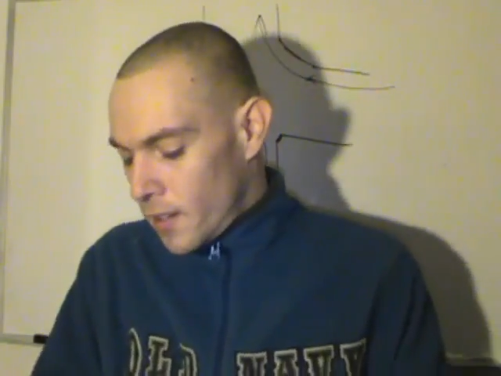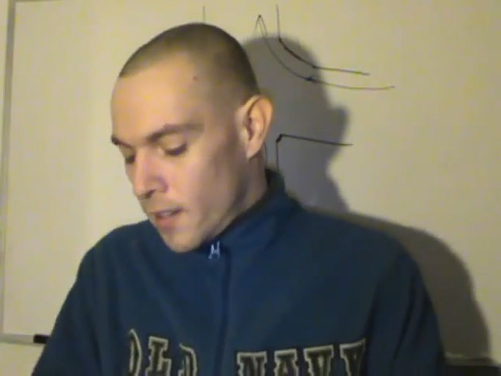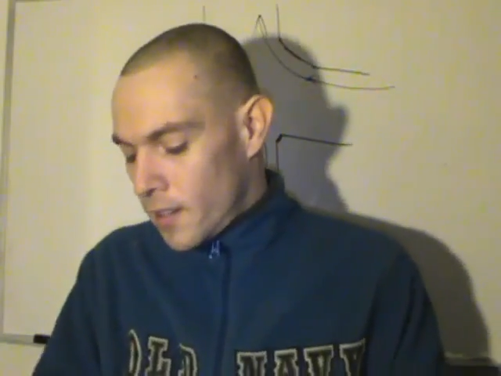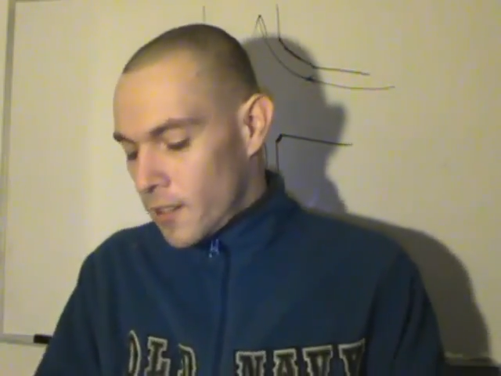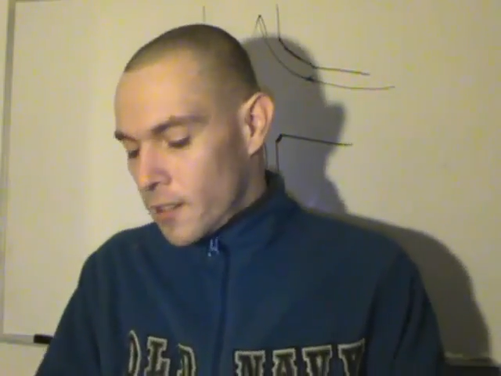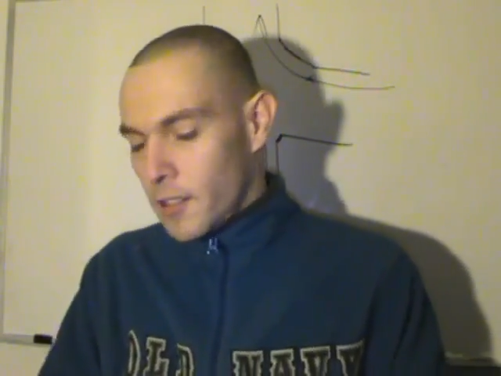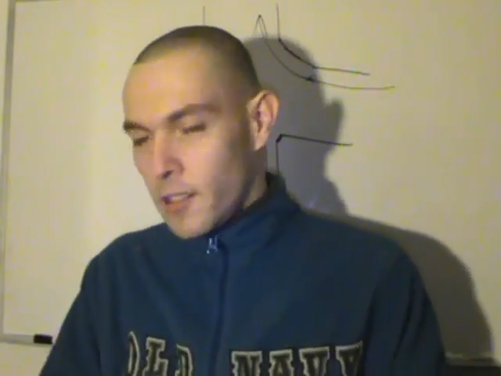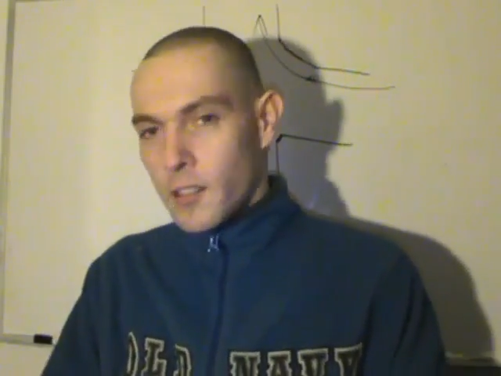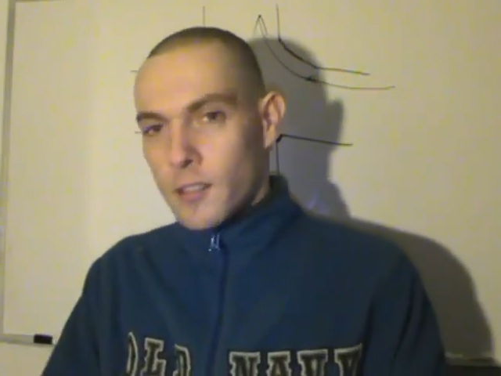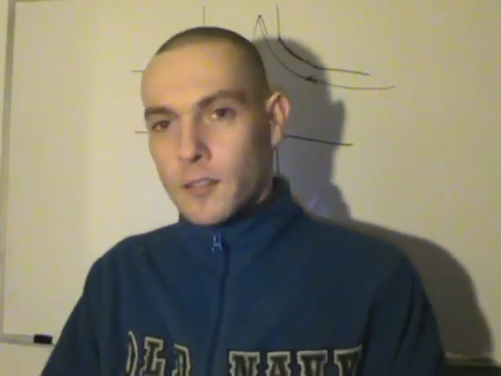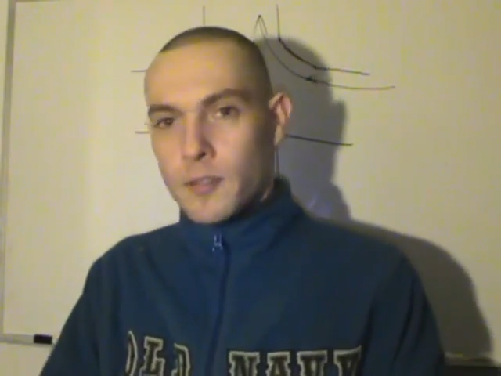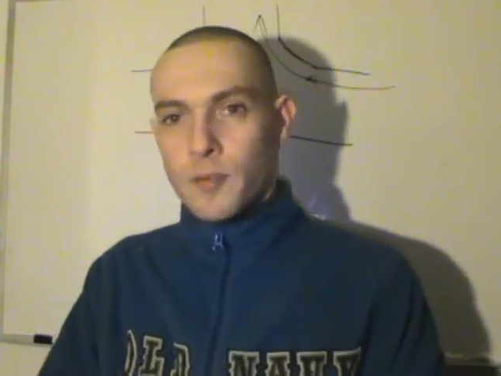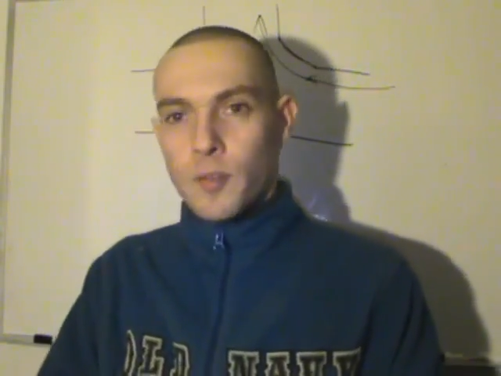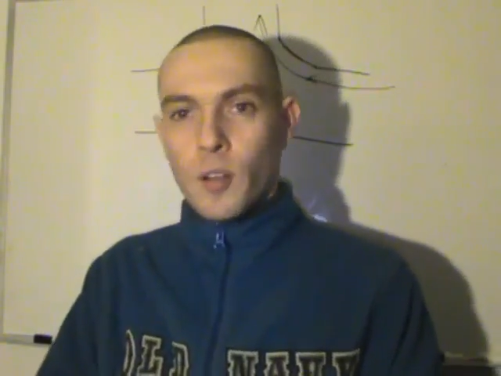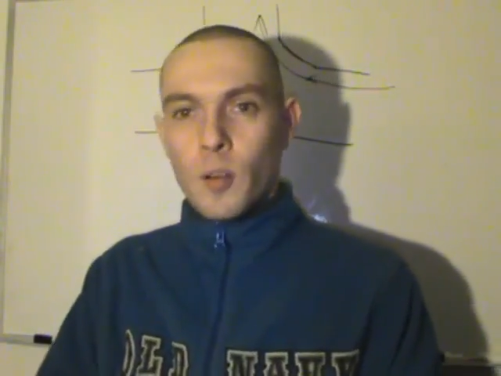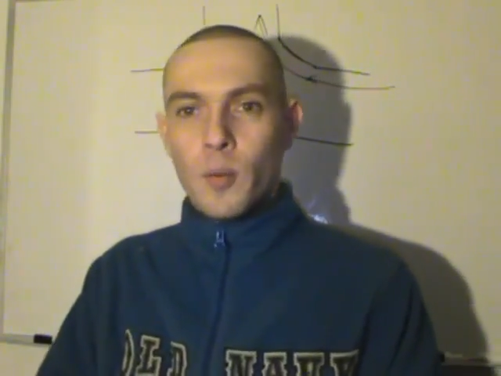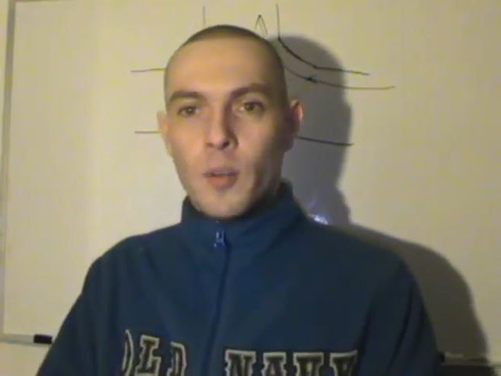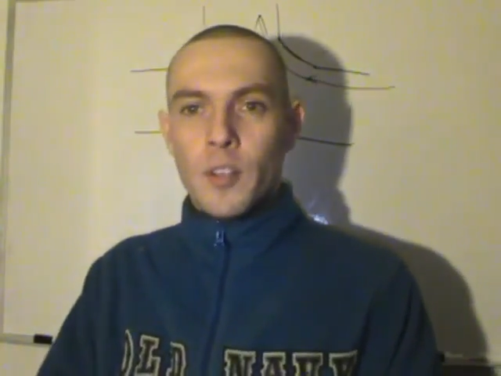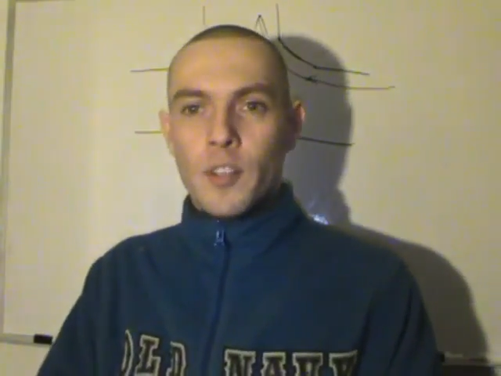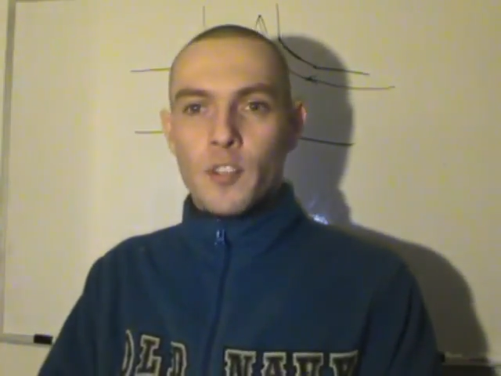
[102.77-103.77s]

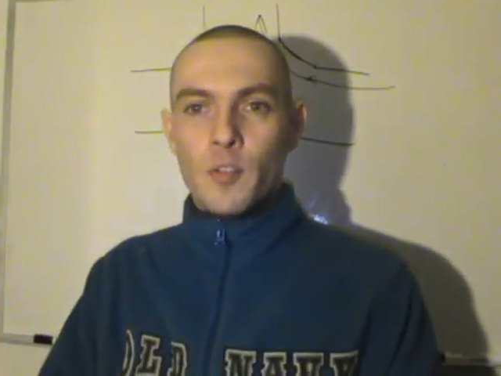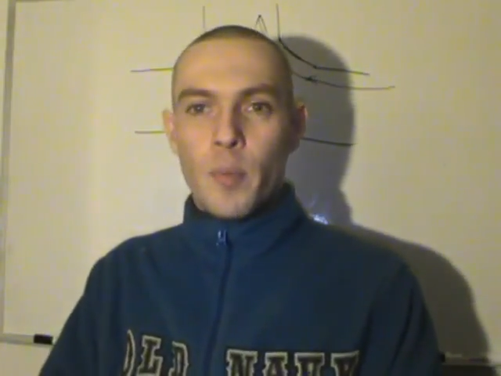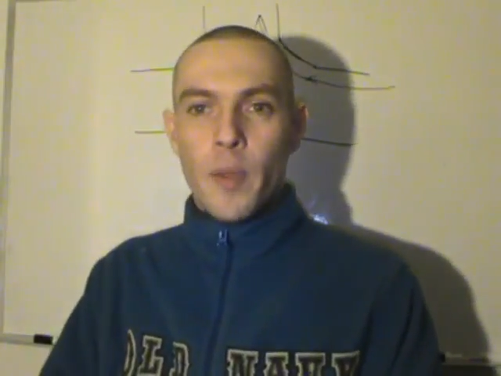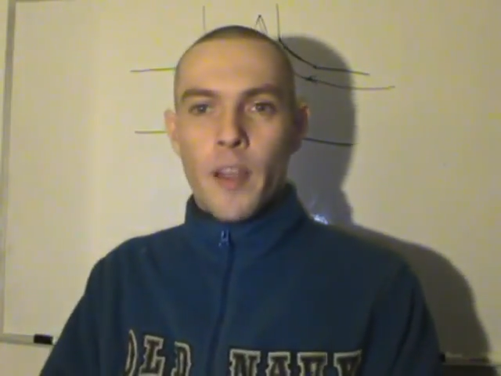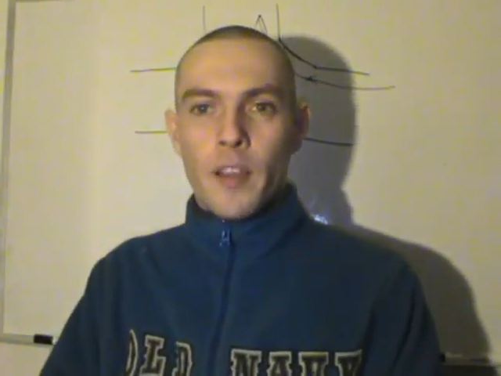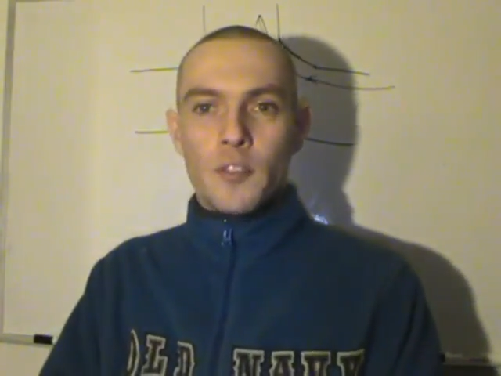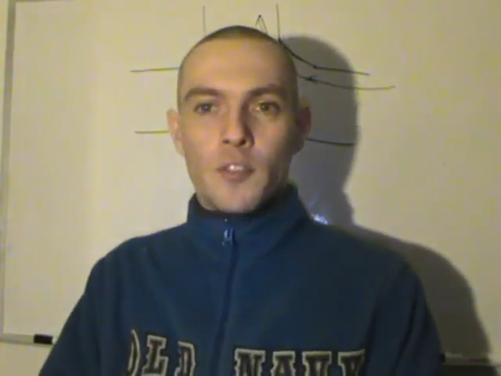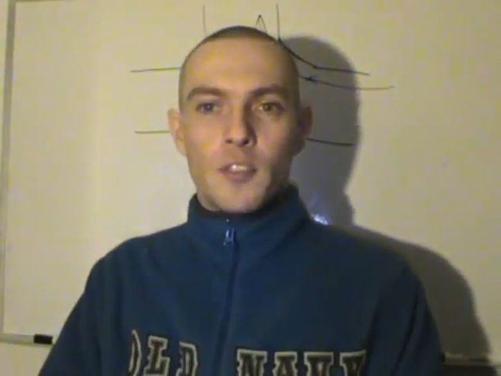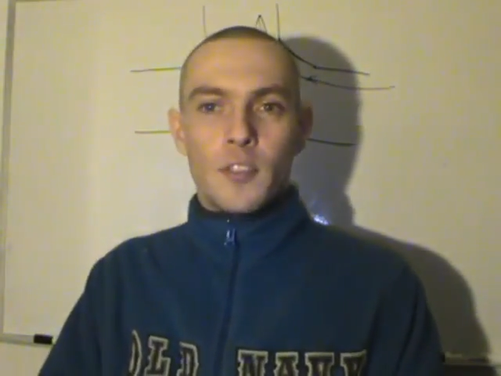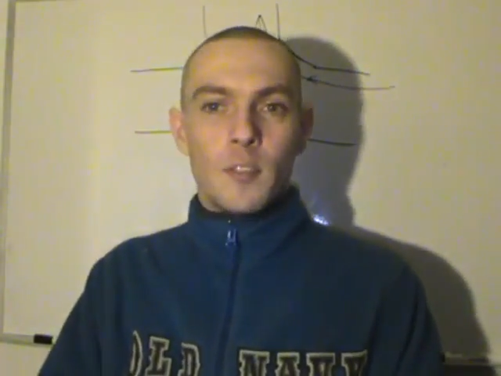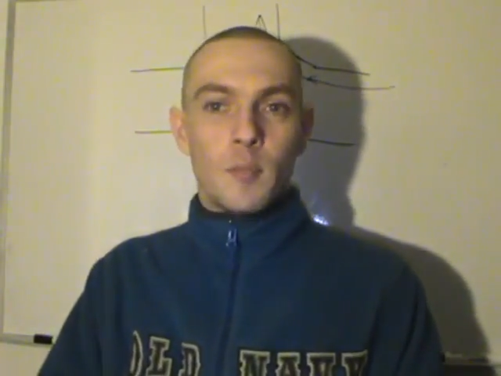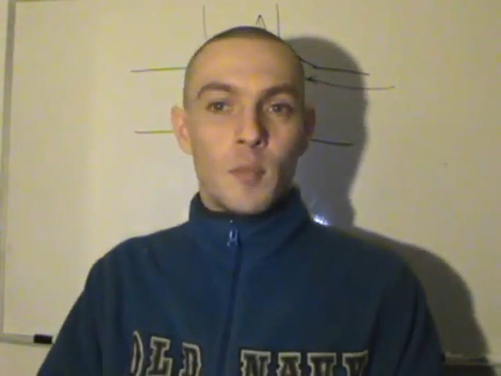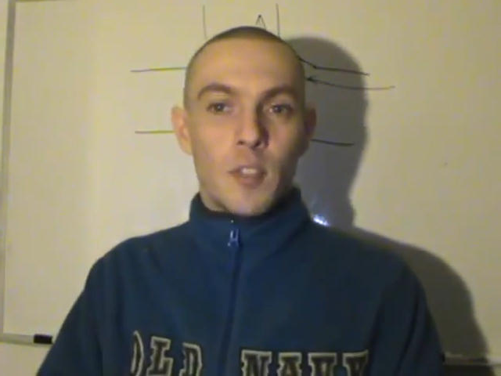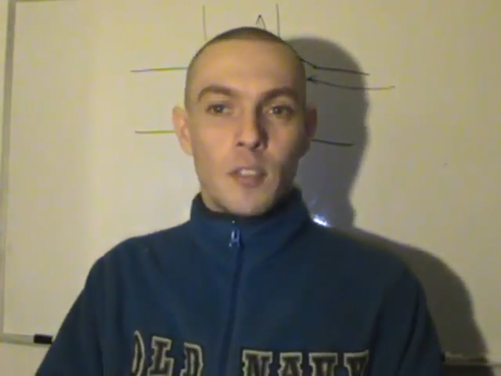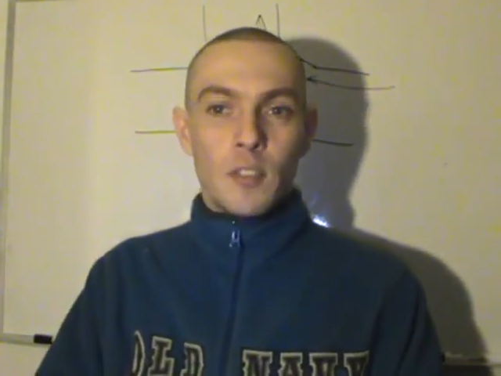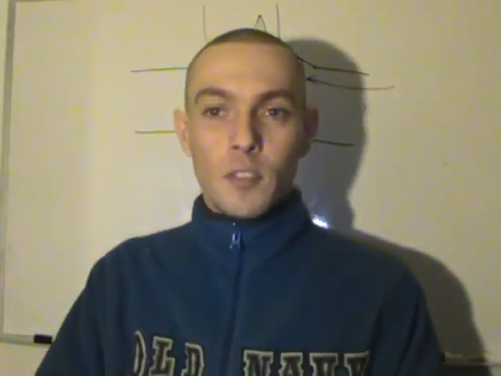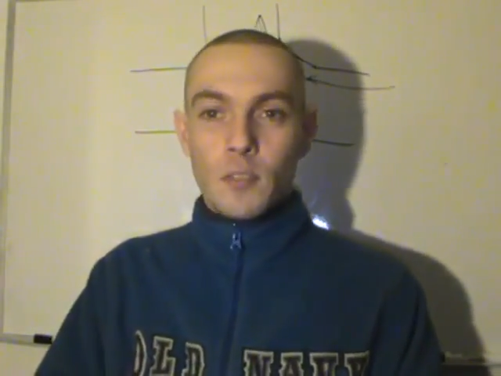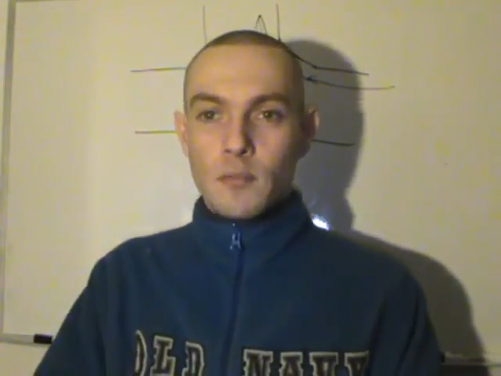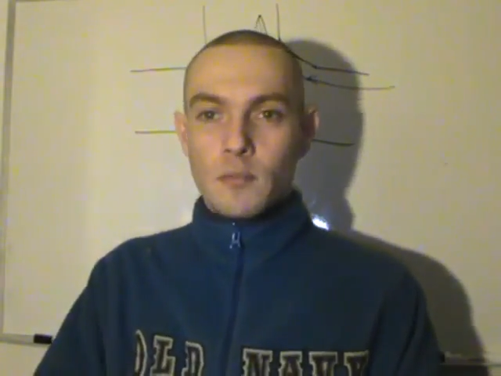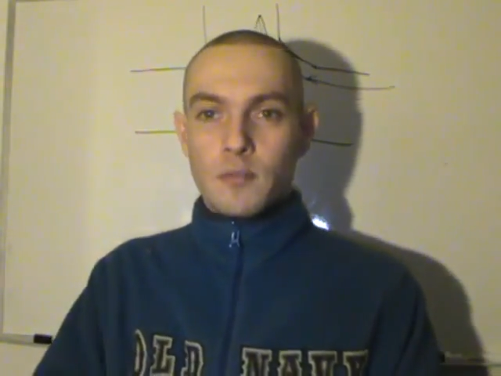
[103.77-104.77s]
4-1 dispatch, and I'm
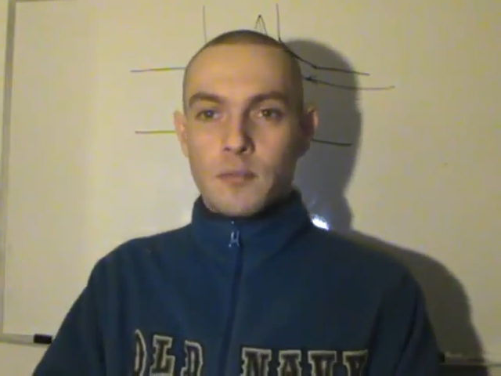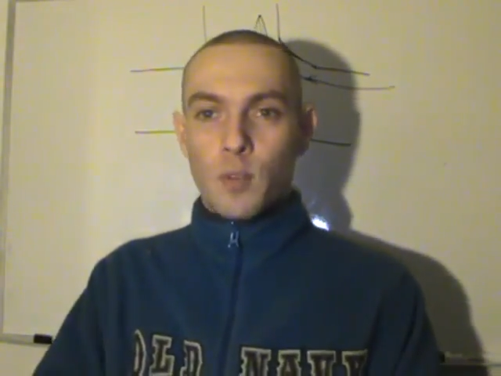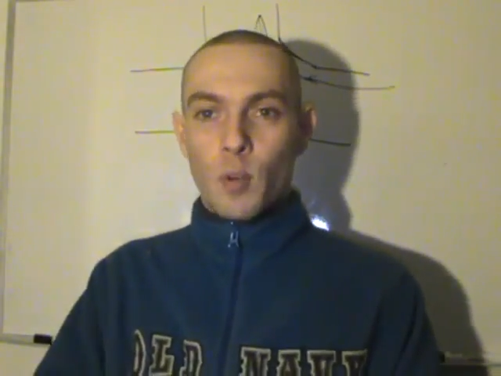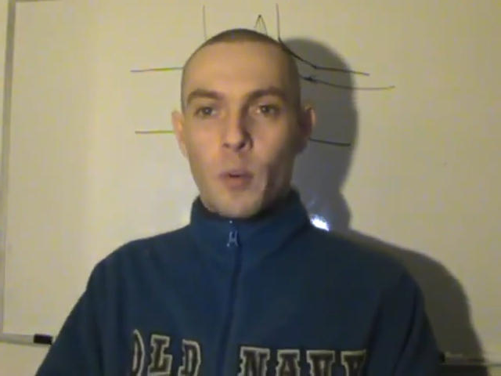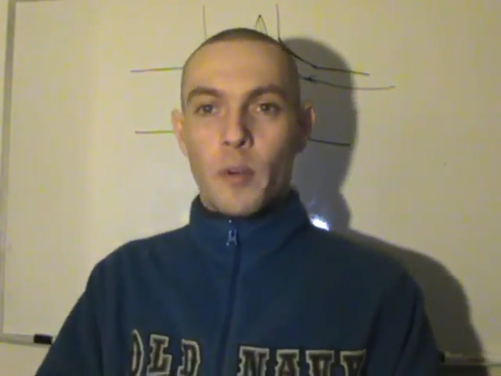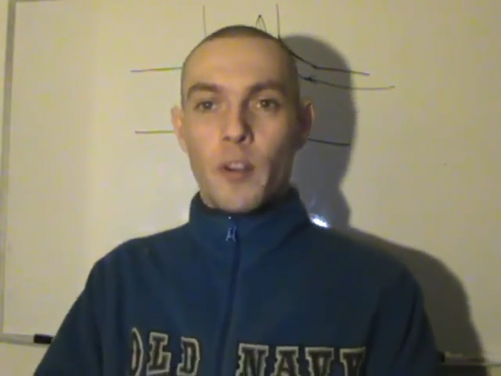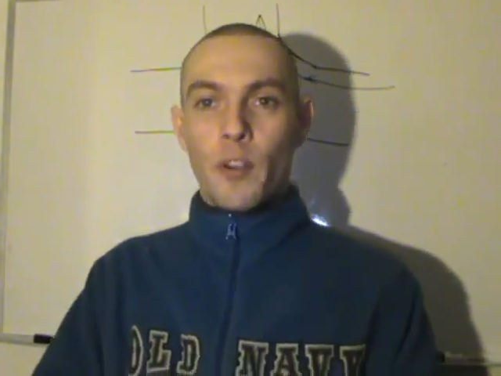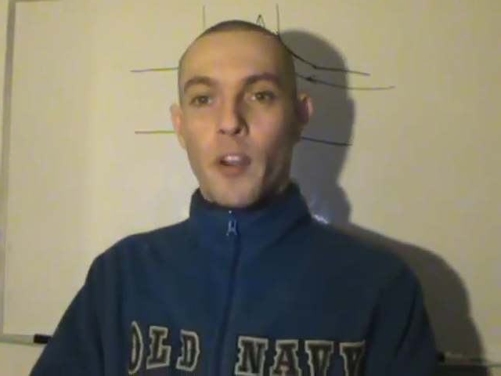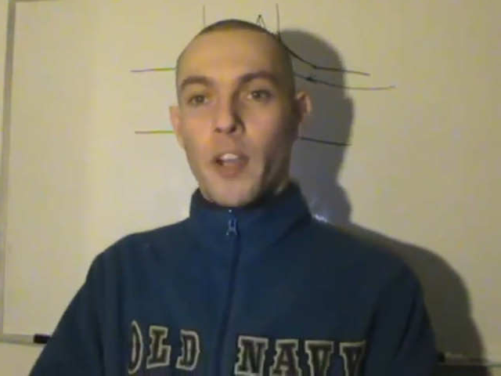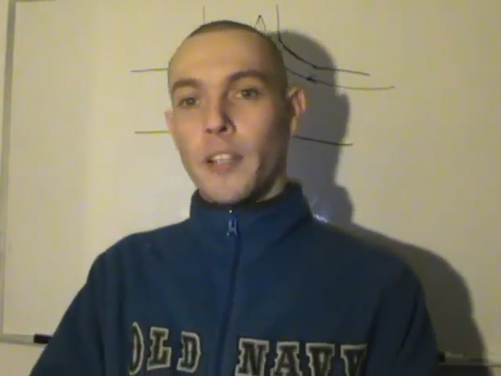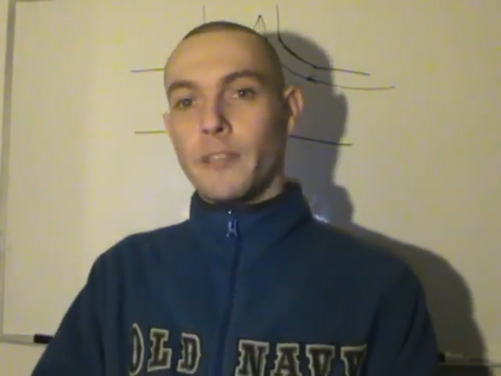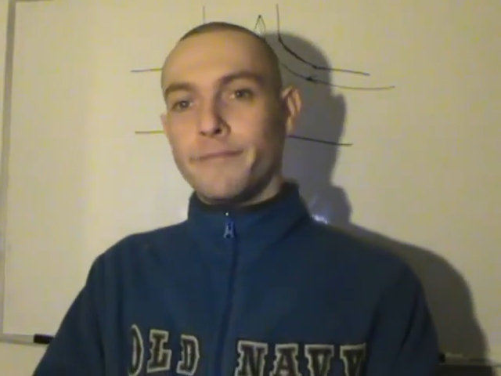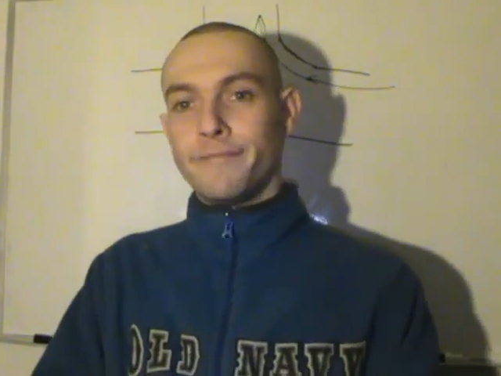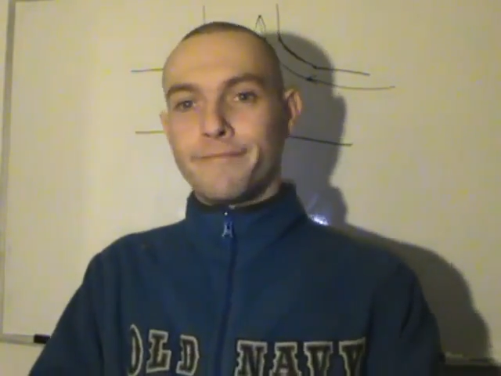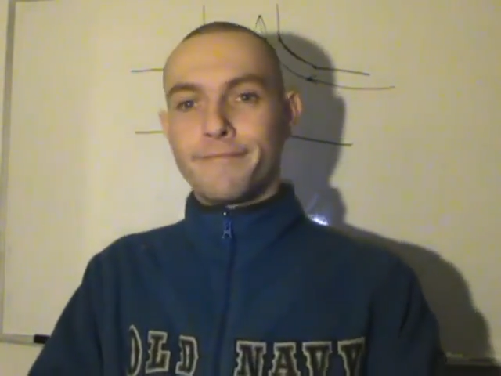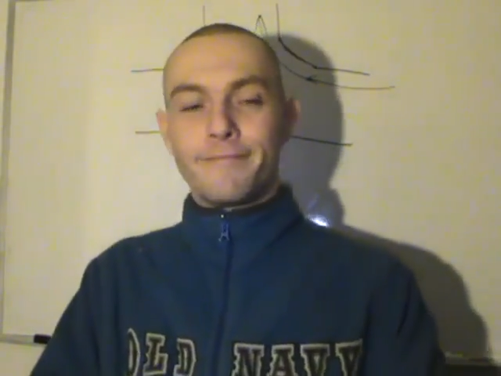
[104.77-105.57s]
like, oh, 4-1, go ahead.